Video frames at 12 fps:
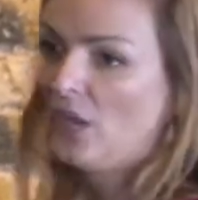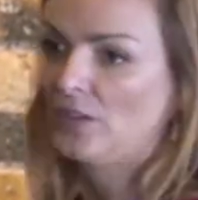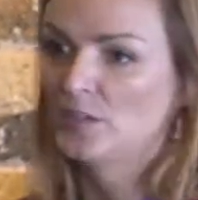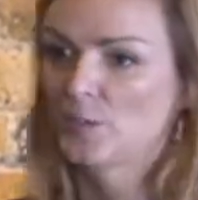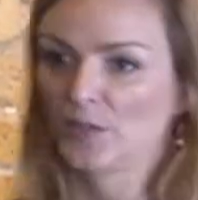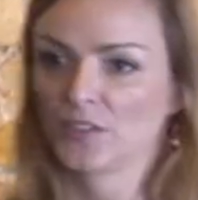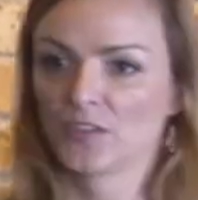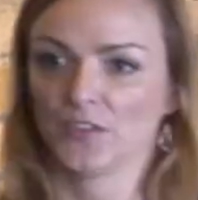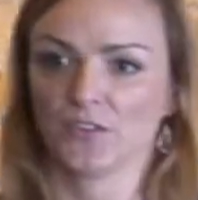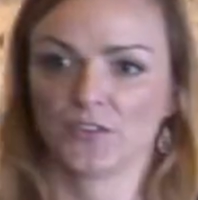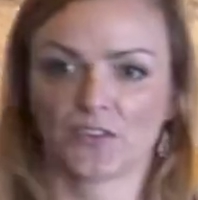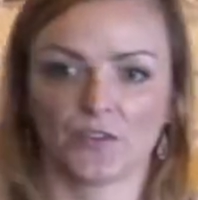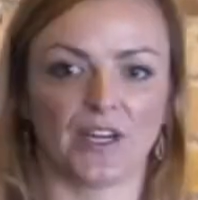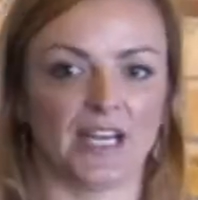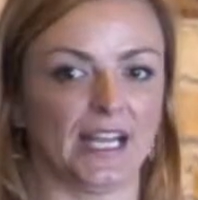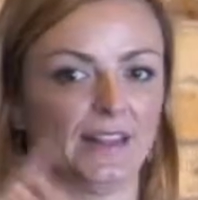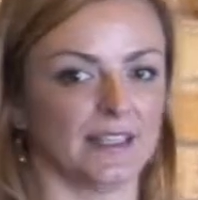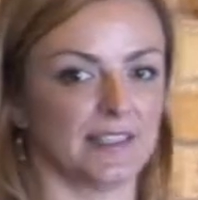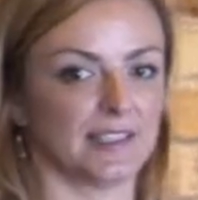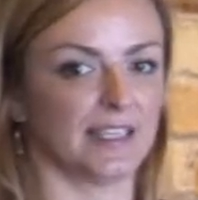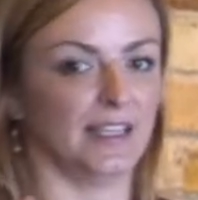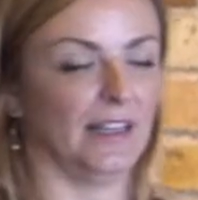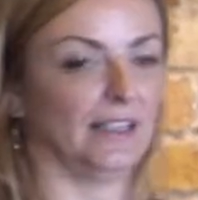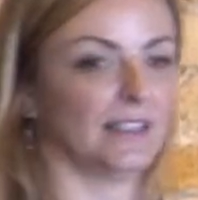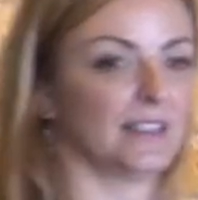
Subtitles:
oh, this person's great at this skill and